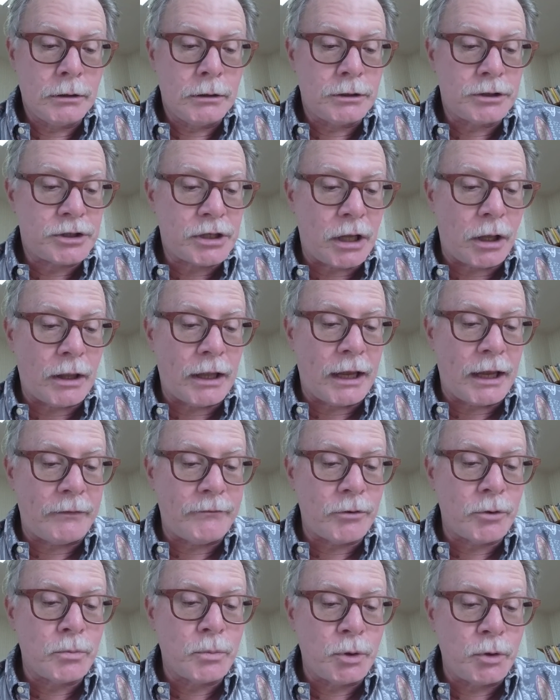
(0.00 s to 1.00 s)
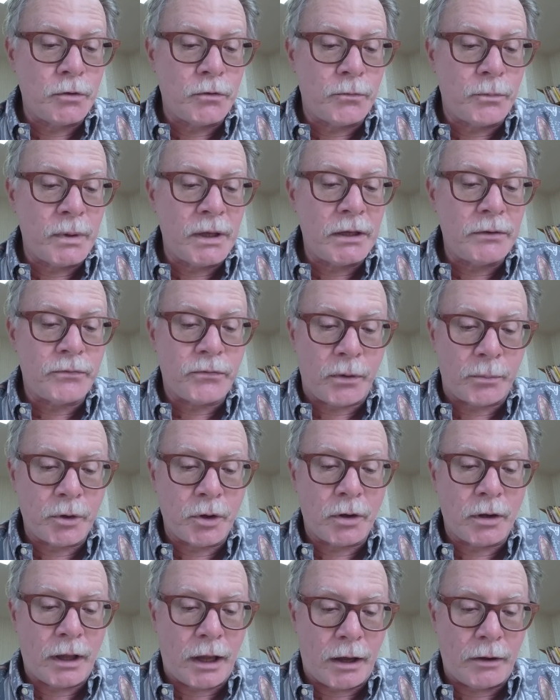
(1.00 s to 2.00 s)
shall ever move me from
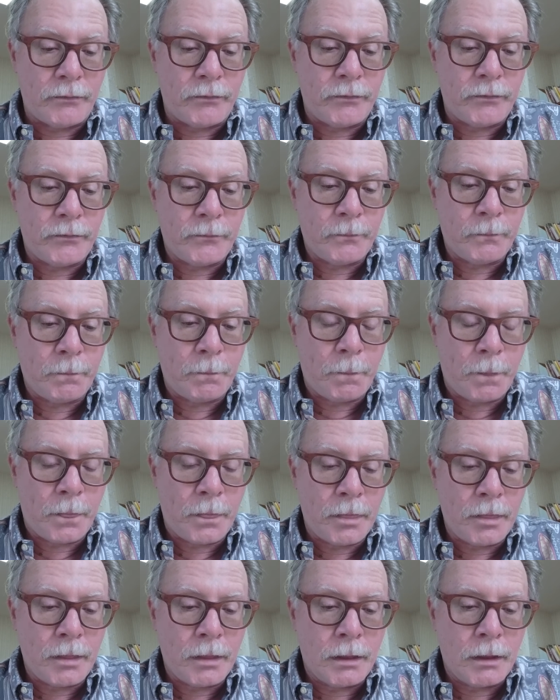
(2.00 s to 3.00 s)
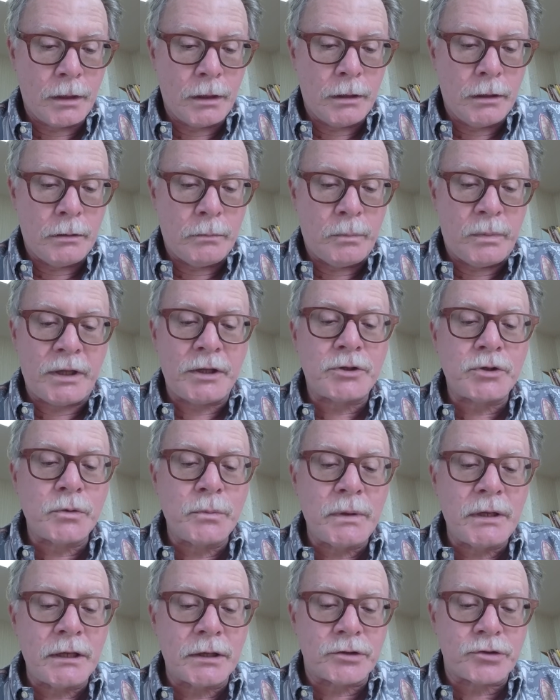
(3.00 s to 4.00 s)
your love. Be to
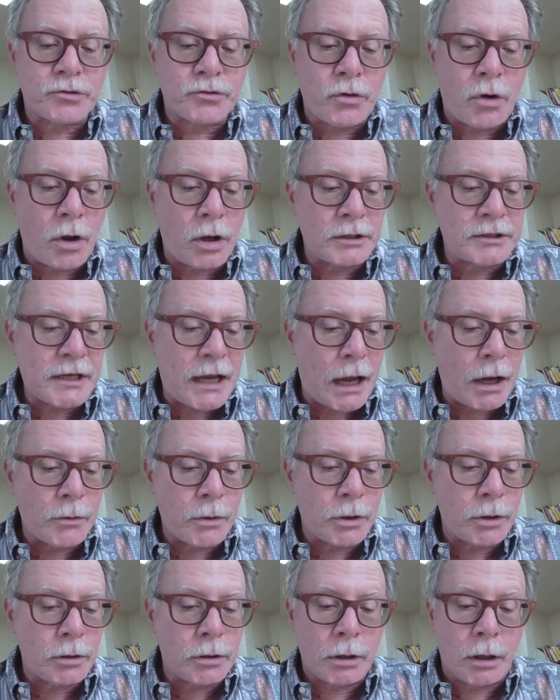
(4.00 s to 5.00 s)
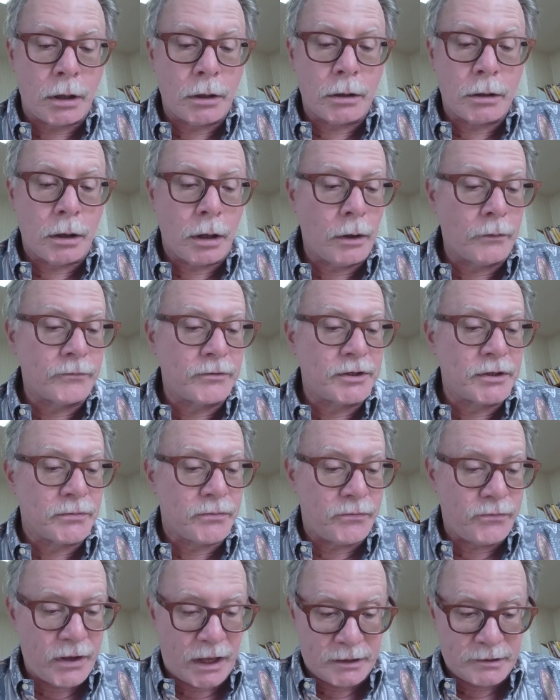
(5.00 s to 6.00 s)
me a strong tower of
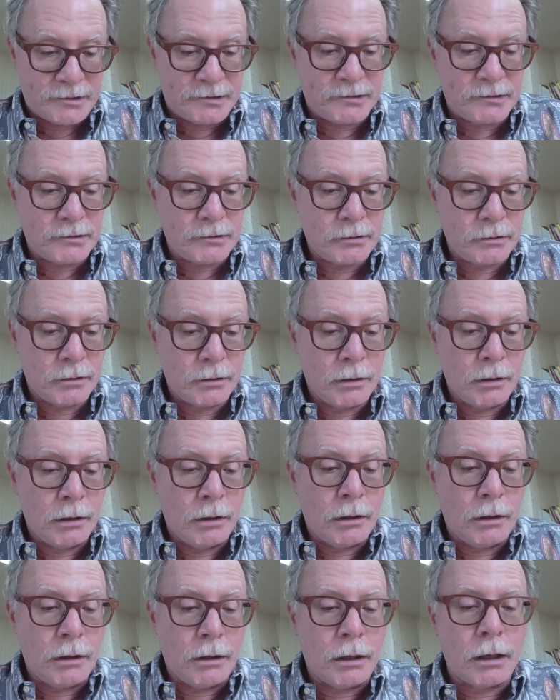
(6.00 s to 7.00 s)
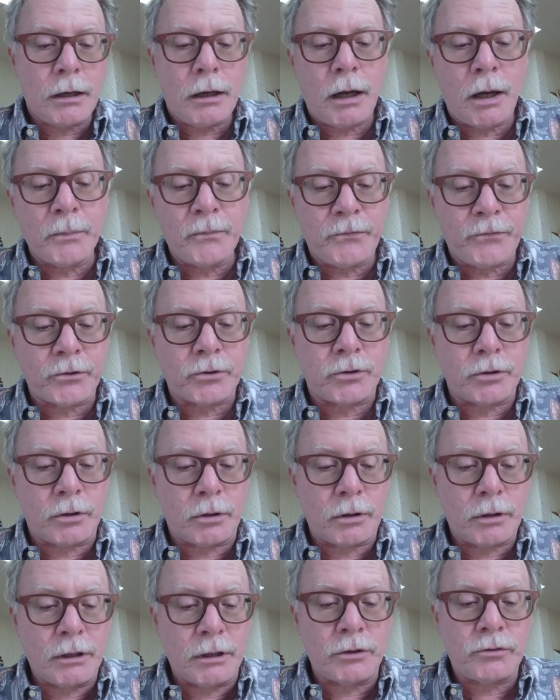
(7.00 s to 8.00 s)
defense, a
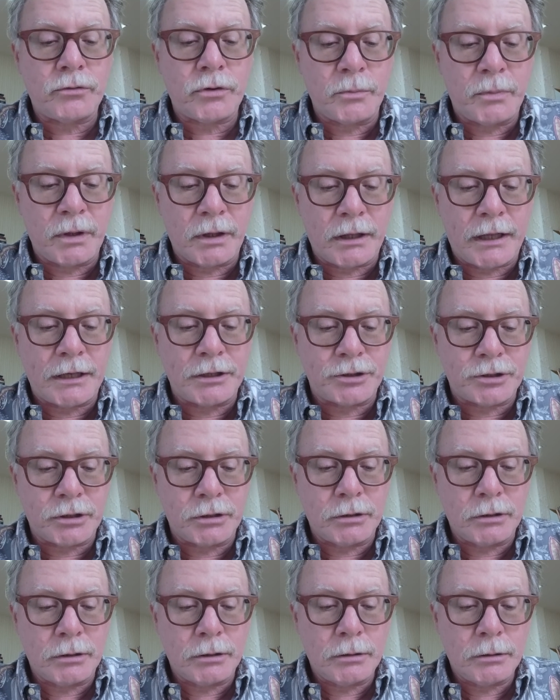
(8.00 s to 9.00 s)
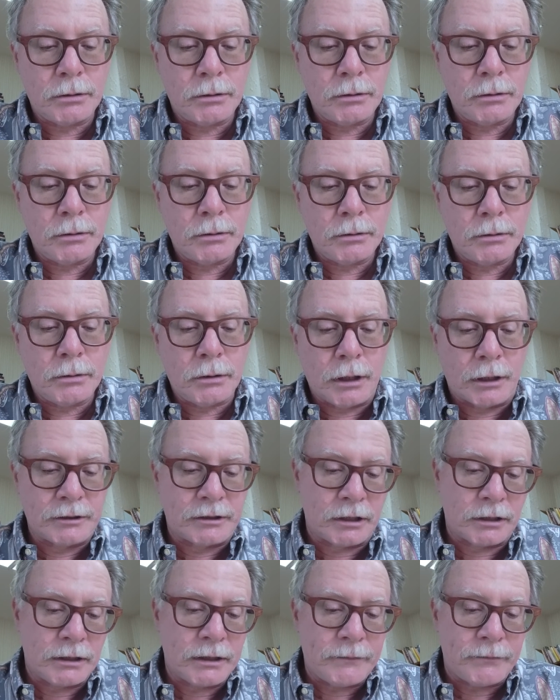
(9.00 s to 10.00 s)
comforter in tribulation, a
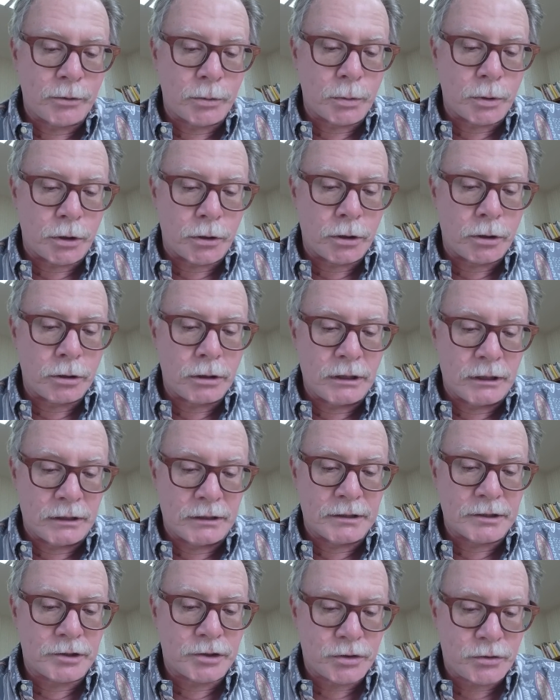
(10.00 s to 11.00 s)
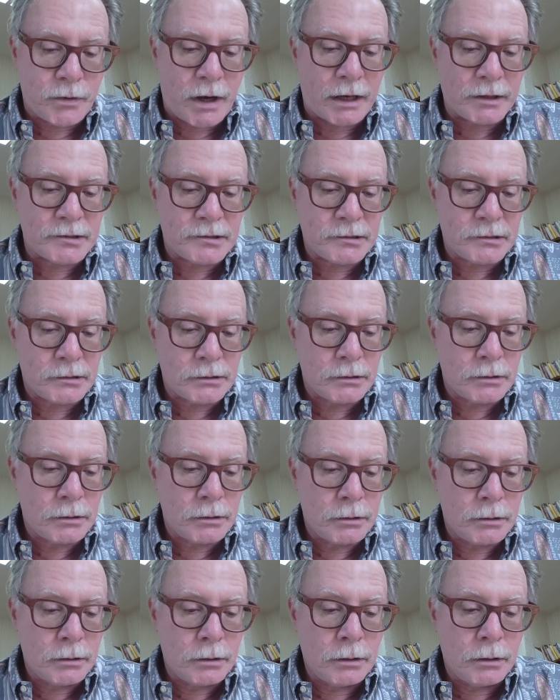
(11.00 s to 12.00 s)
deliverer in distress,
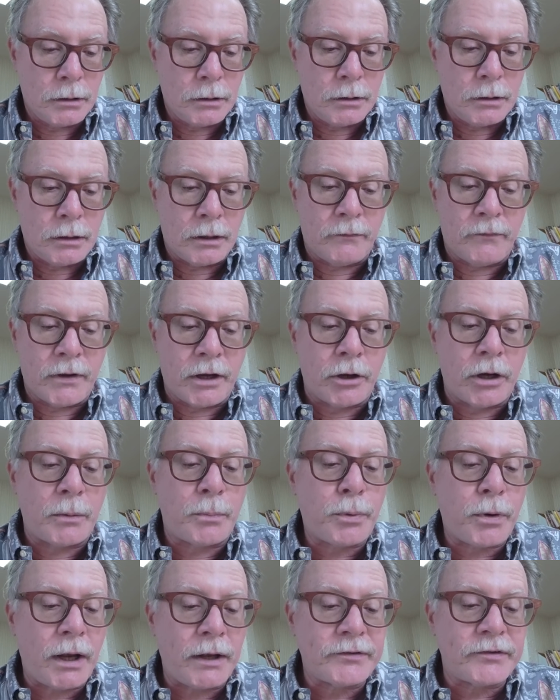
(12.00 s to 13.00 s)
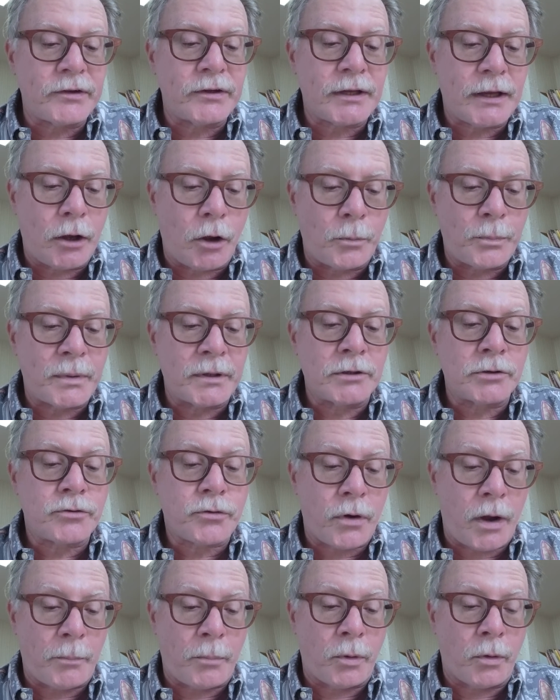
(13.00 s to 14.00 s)
a very present help in
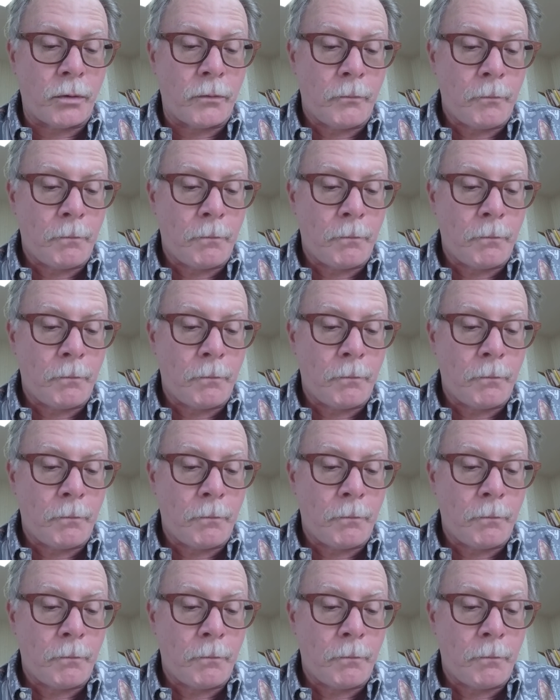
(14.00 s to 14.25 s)
trouble,